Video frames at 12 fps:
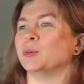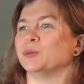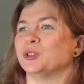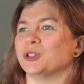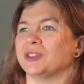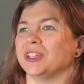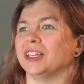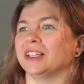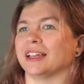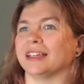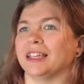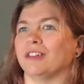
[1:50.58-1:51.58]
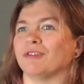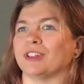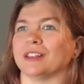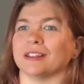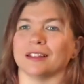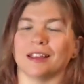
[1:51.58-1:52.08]
Just like
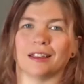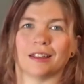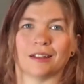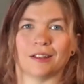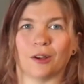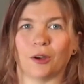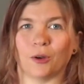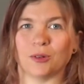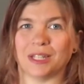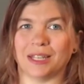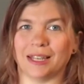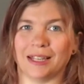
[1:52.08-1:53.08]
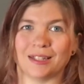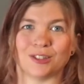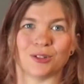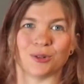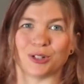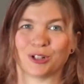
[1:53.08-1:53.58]
even an OT
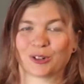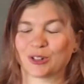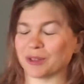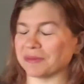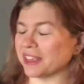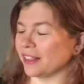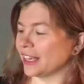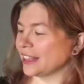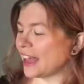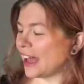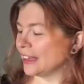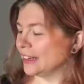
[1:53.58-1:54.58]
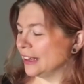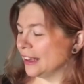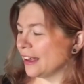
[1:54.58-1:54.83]
student or something like that